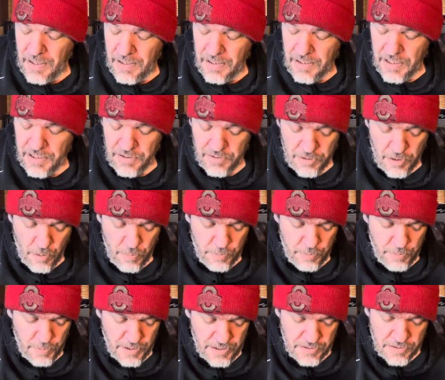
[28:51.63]
I just hope
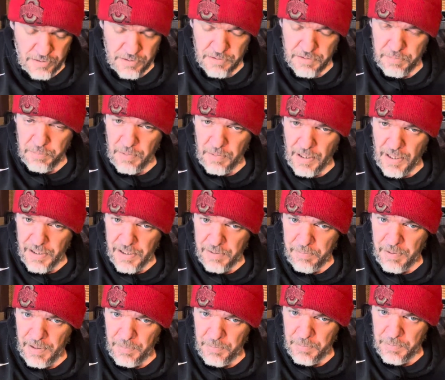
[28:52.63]
I can inspire
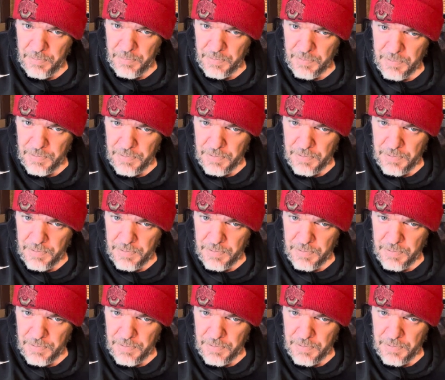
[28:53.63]
people